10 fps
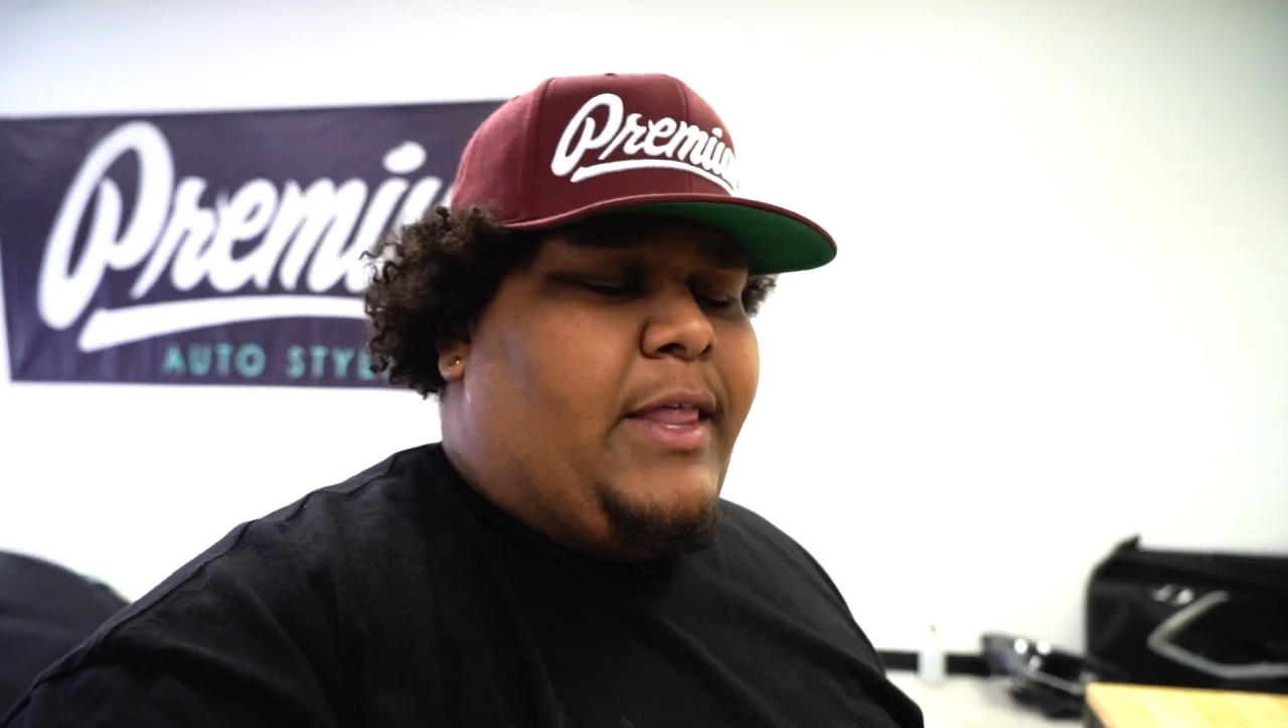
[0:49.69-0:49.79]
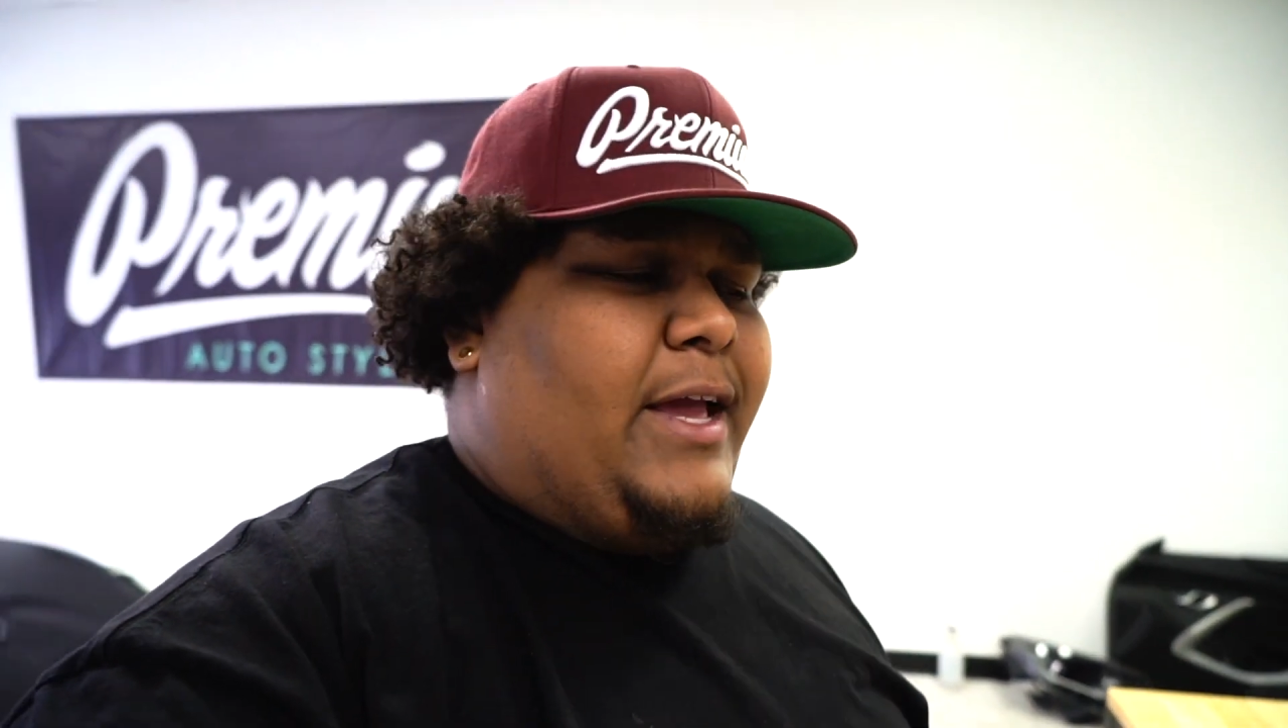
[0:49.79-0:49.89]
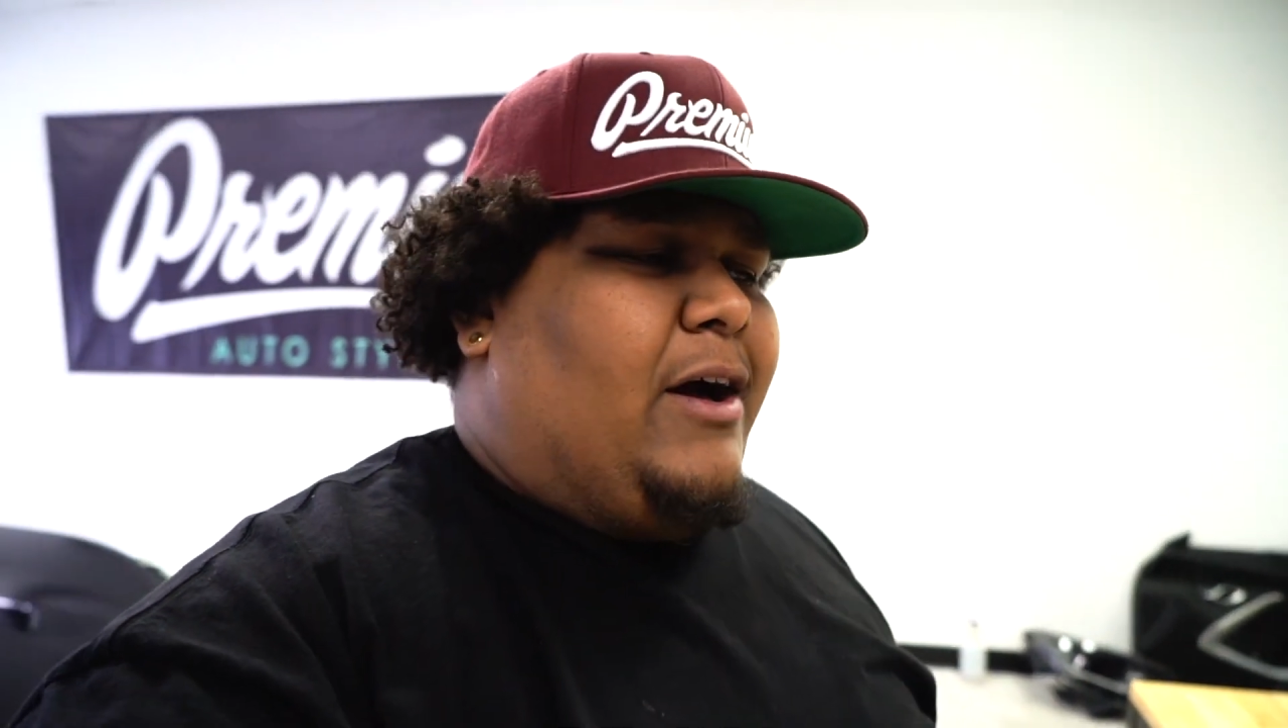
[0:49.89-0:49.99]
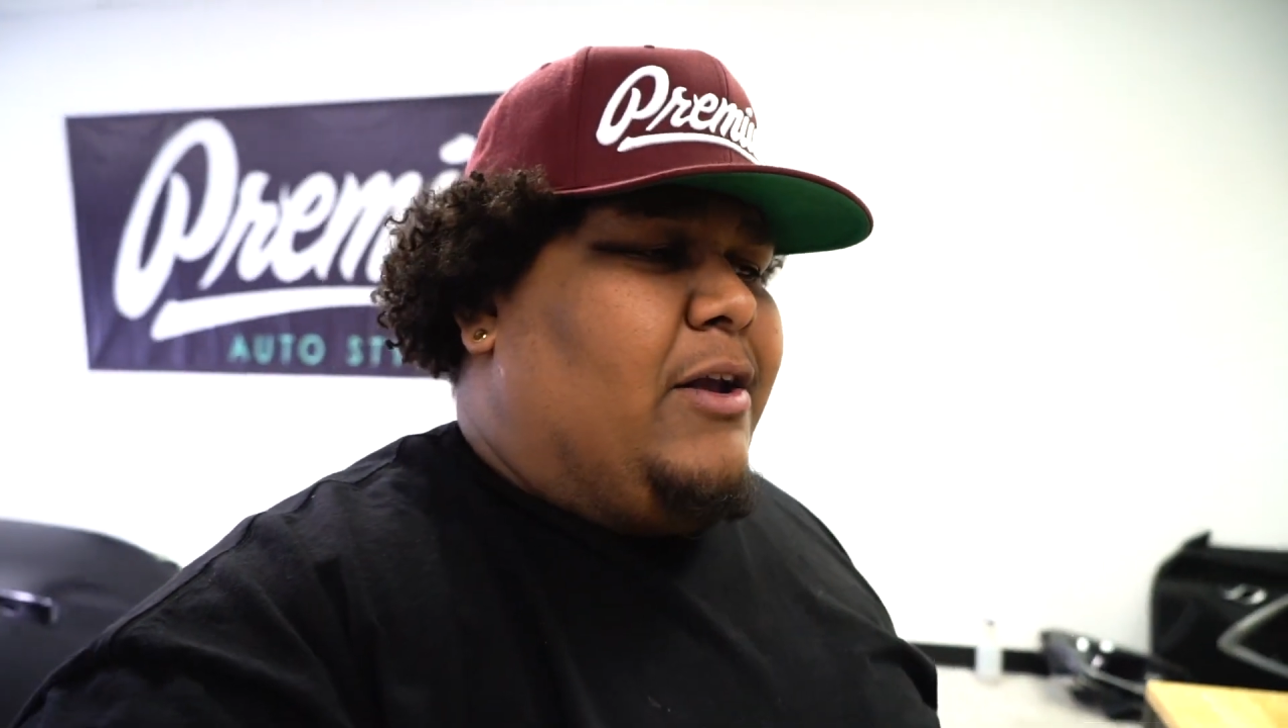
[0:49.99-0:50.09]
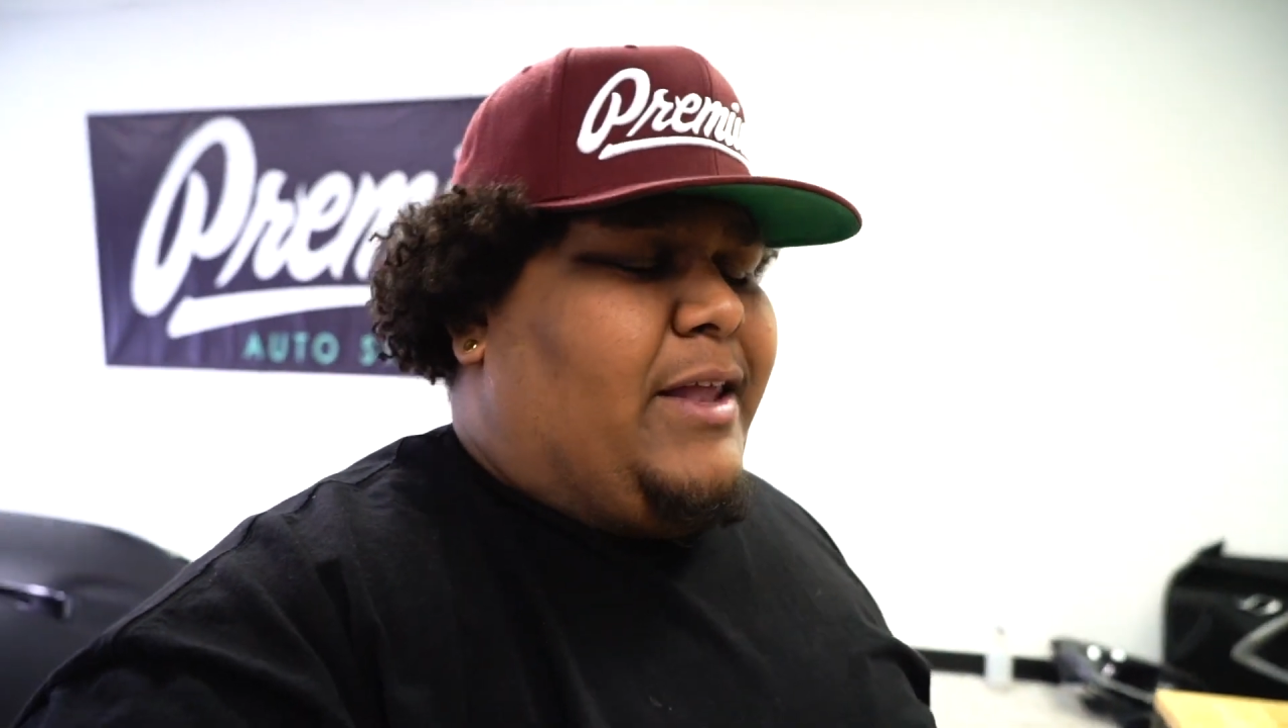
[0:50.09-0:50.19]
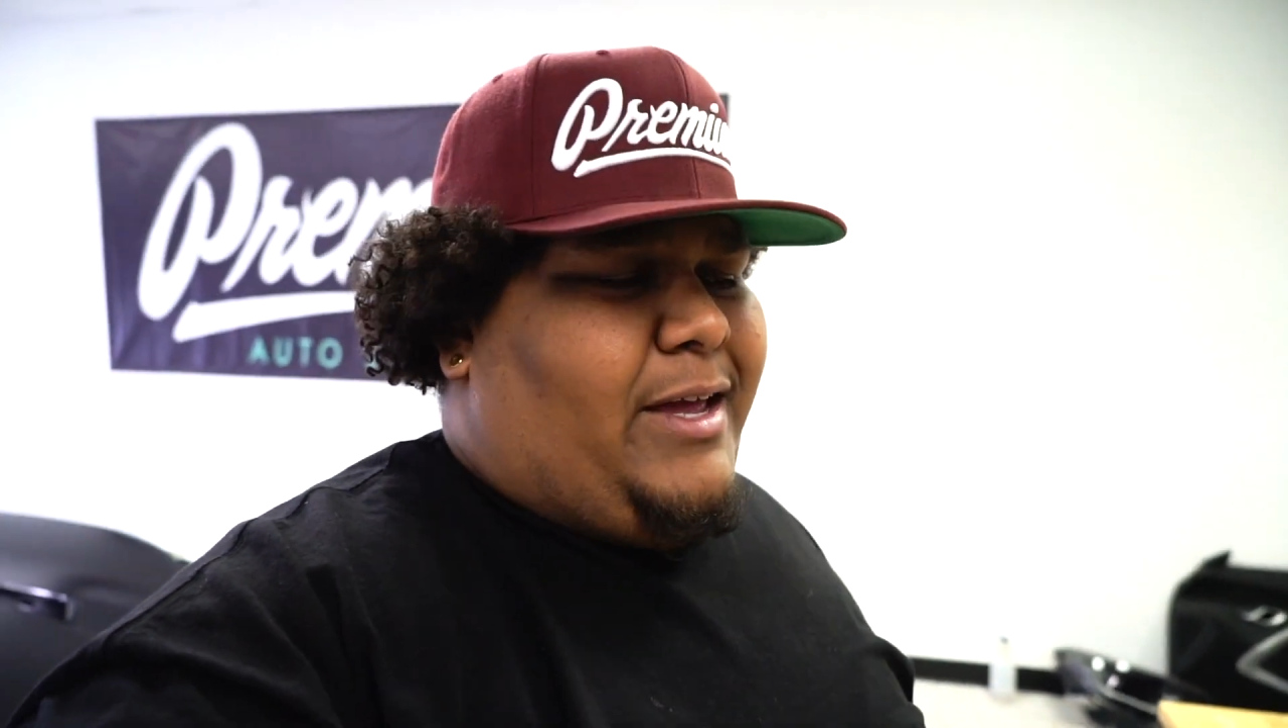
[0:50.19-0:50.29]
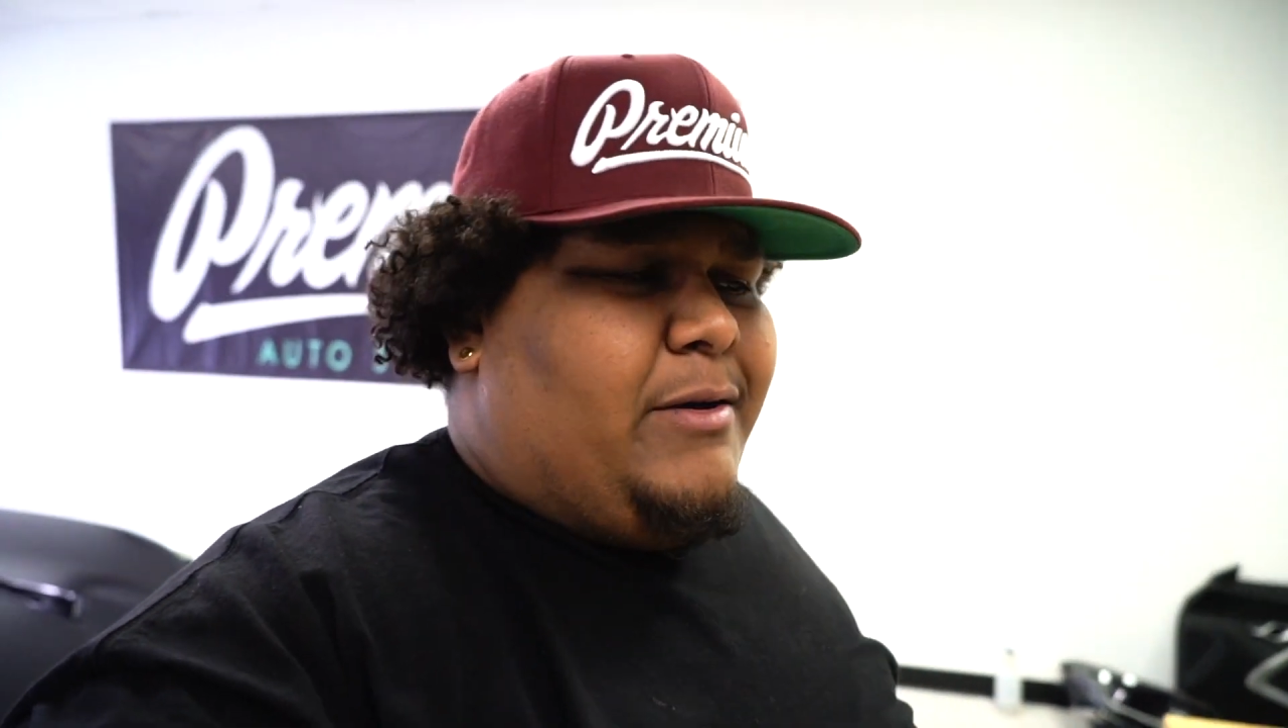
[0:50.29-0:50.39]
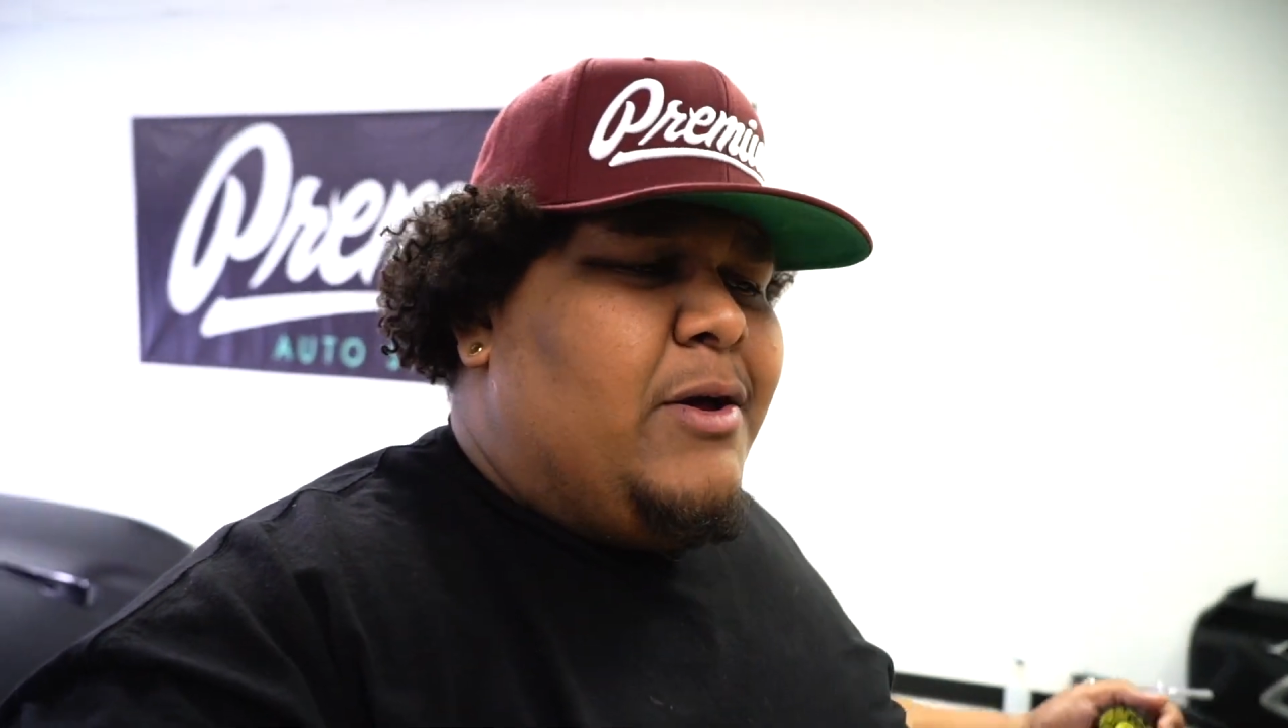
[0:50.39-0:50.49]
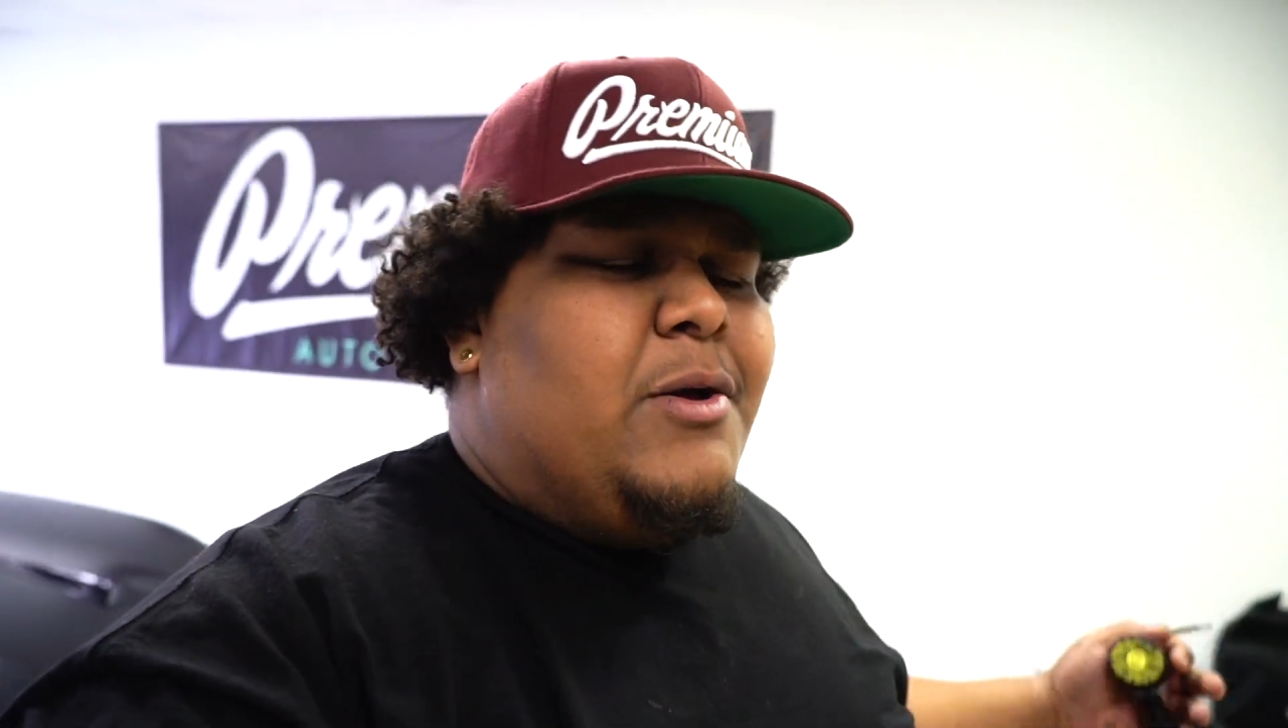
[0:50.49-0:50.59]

like on like